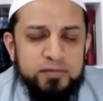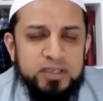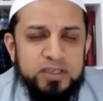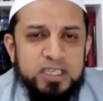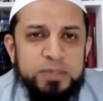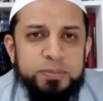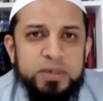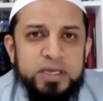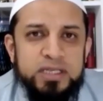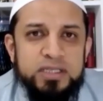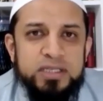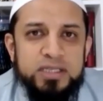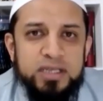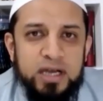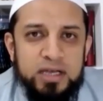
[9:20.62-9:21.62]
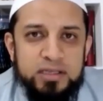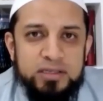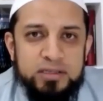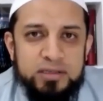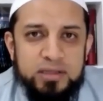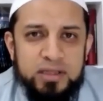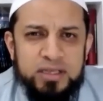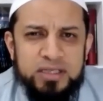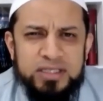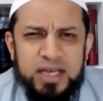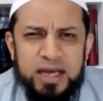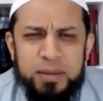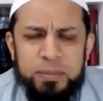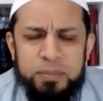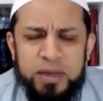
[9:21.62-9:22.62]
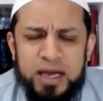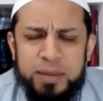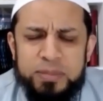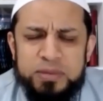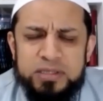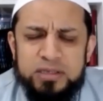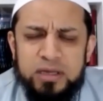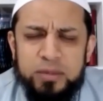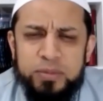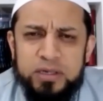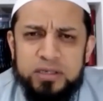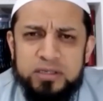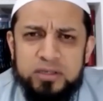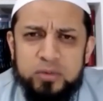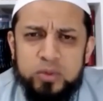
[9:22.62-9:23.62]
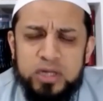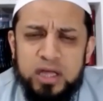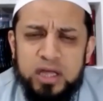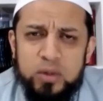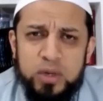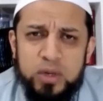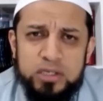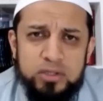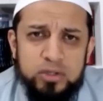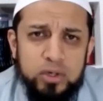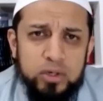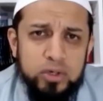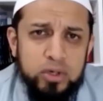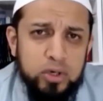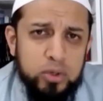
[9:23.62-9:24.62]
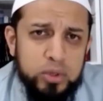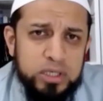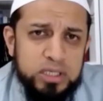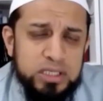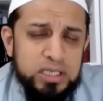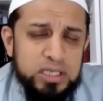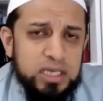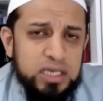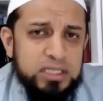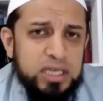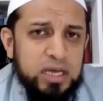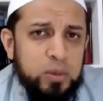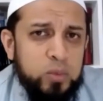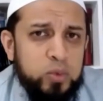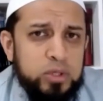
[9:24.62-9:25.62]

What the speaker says: deep insights, things that perhaps a person would otherwise not know, insights that